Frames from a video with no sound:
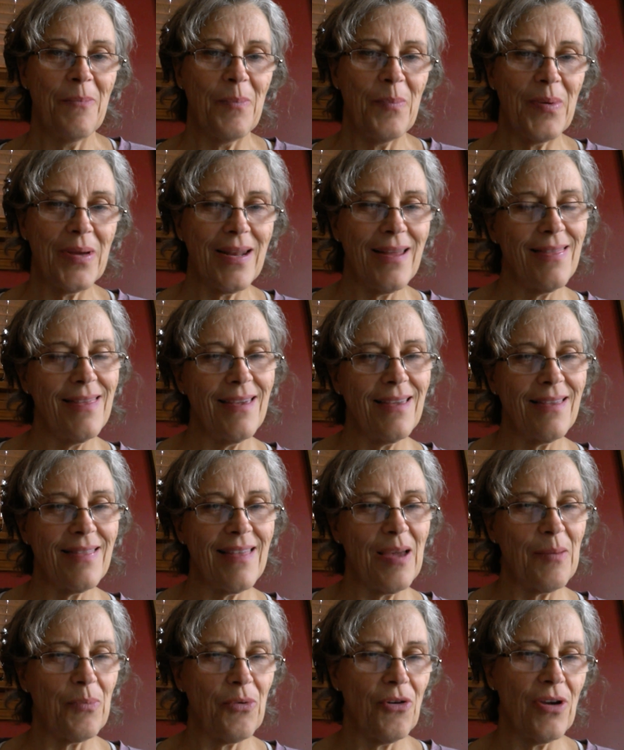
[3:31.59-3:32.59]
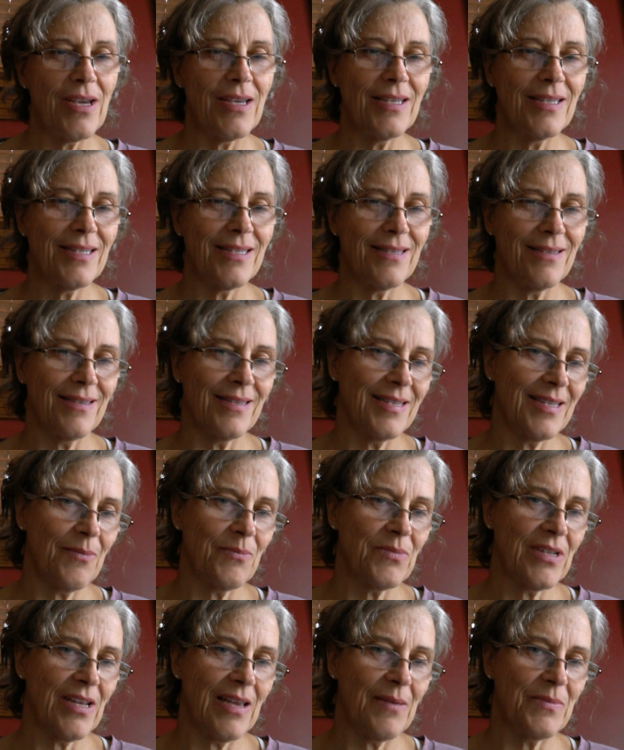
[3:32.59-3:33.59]
but I think that praise is
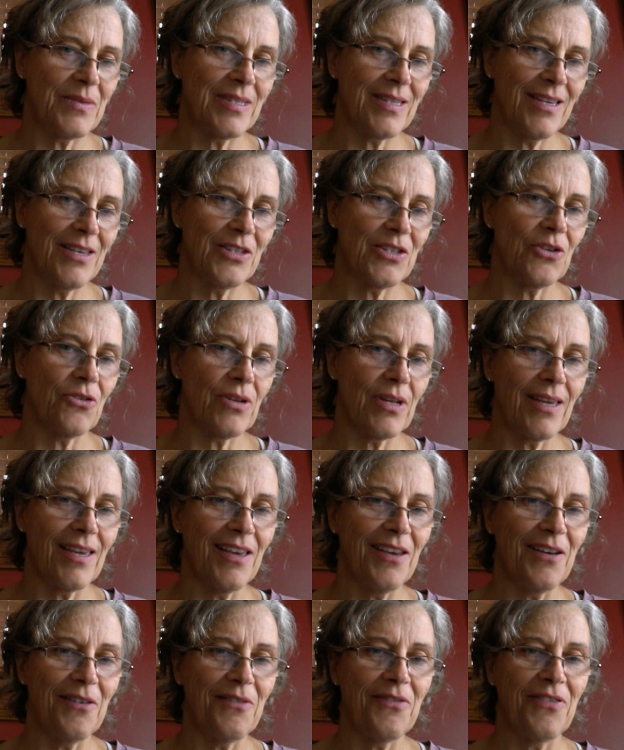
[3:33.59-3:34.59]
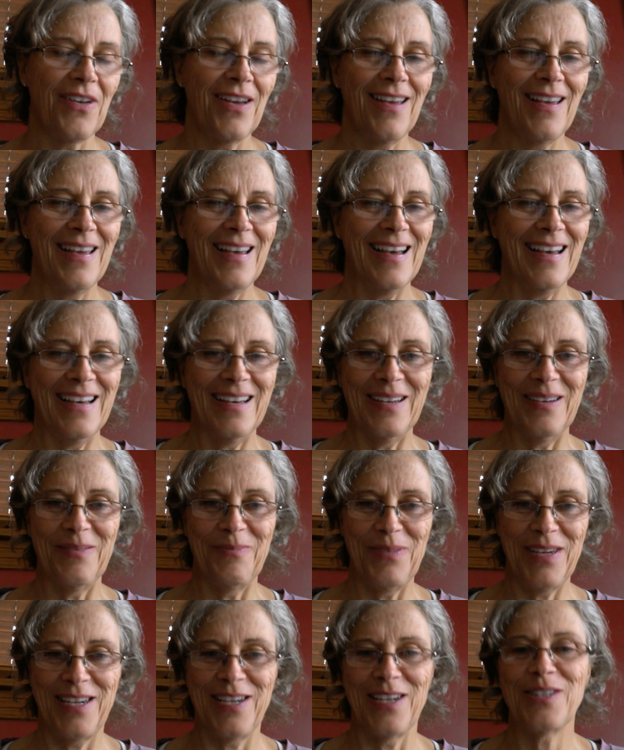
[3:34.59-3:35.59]
sometimes easier to give
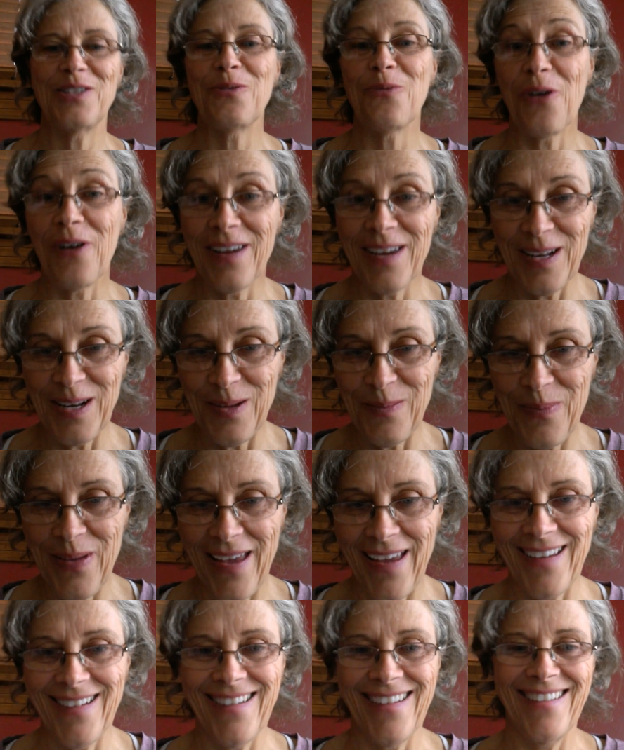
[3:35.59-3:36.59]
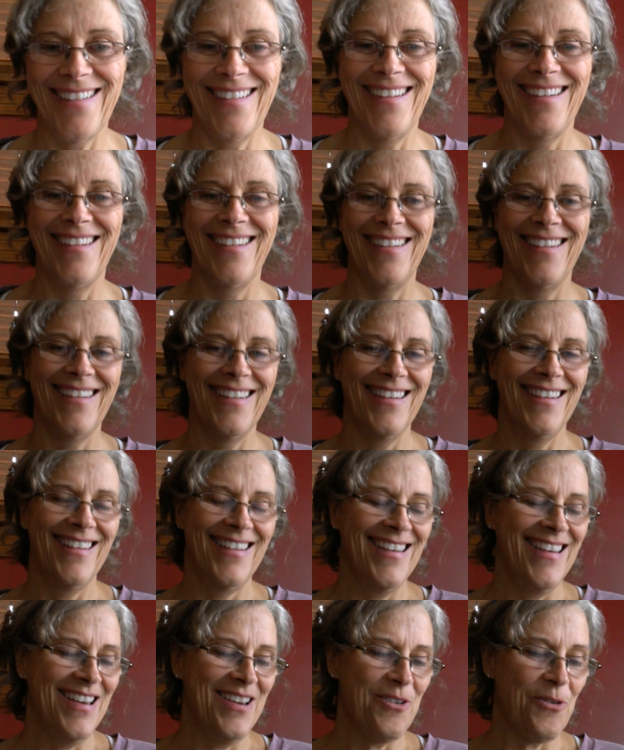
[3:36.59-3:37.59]
because you aren't getting paid
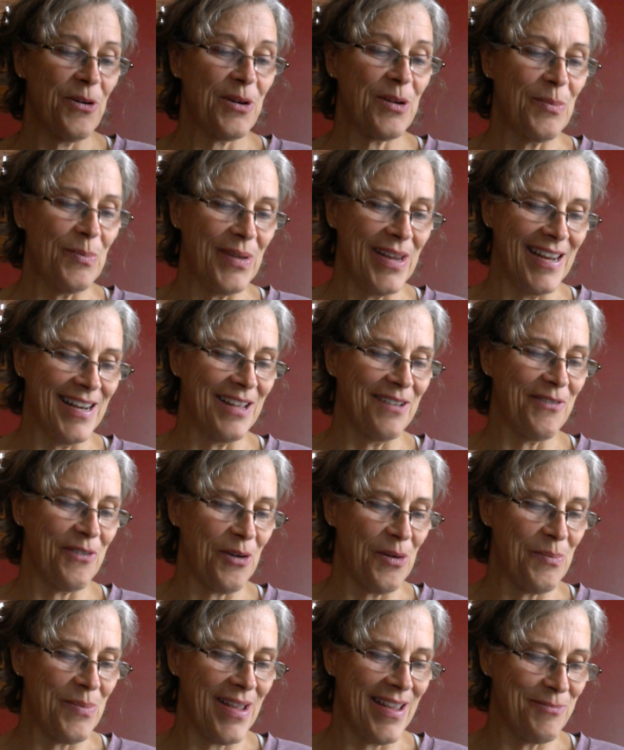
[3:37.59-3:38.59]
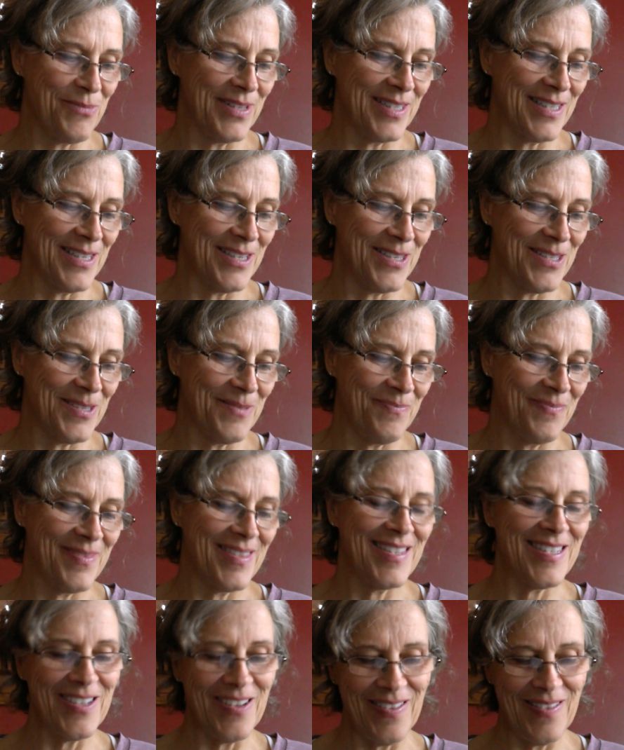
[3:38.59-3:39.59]
or competing for a paid position.
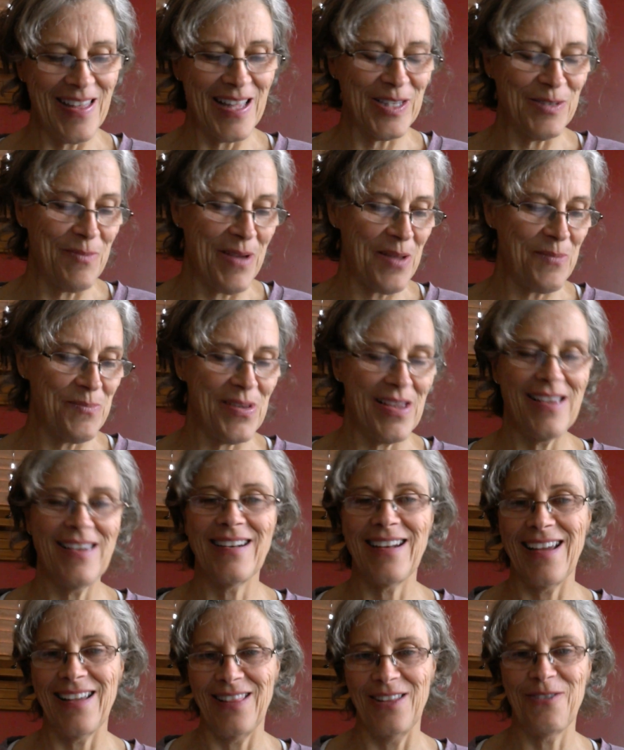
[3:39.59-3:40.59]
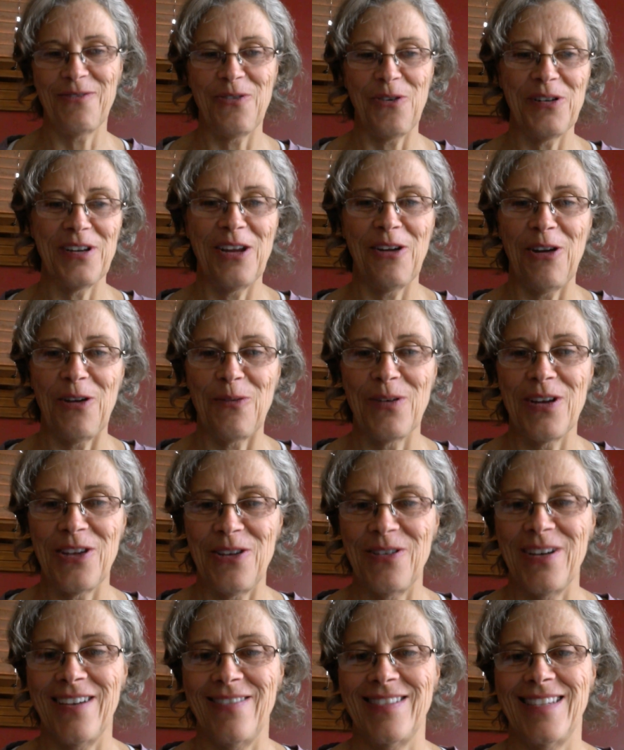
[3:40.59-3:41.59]
So that's my opinion. I look forward to hearing what
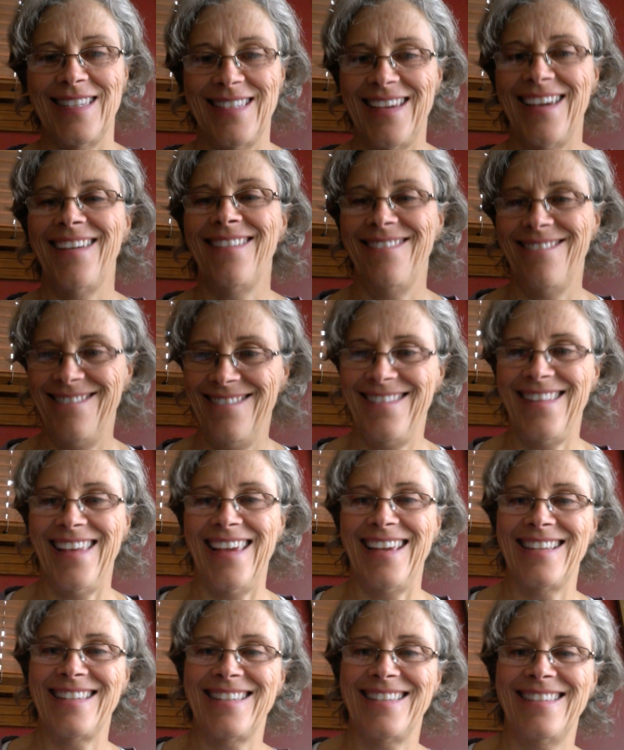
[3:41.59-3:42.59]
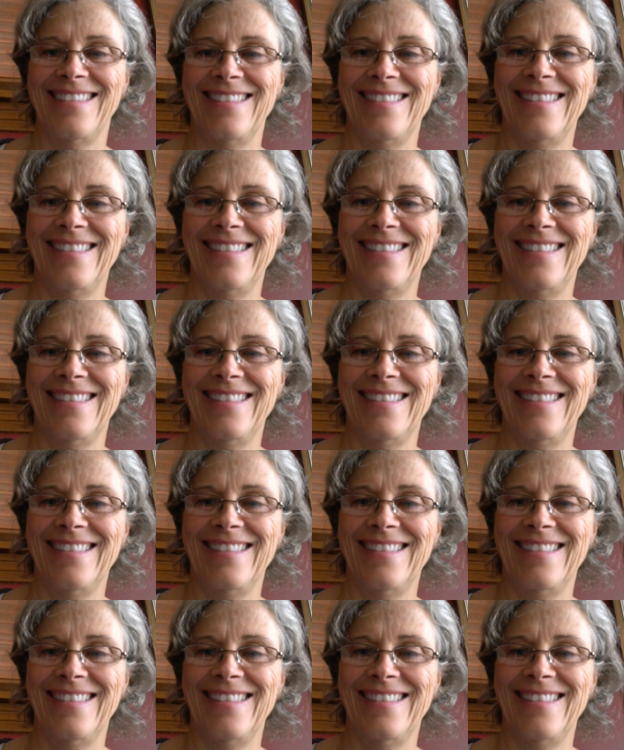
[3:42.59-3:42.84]
you have to say. Thanks.